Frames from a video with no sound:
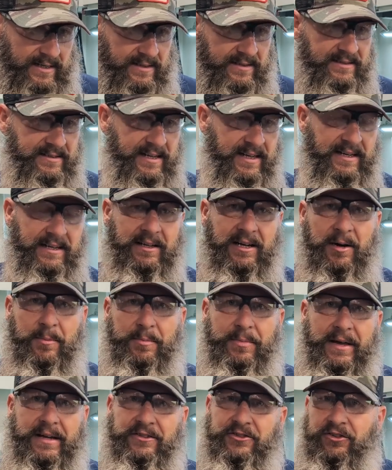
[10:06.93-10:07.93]
setting up
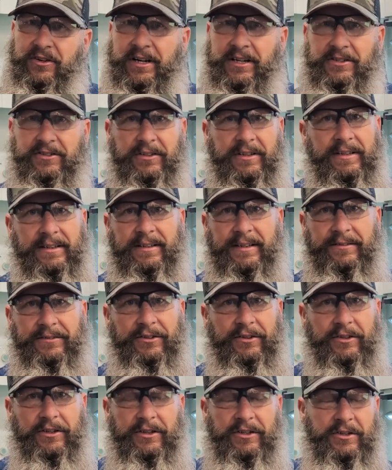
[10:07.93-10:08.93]
that directory. If
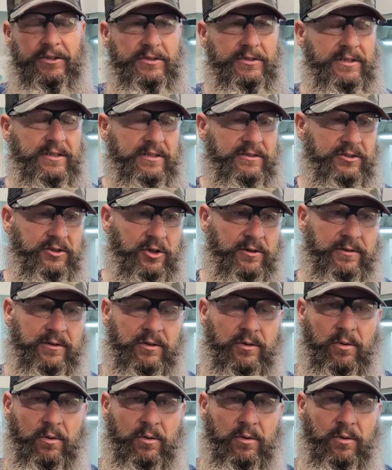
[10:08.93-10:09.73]
you're going to use a server,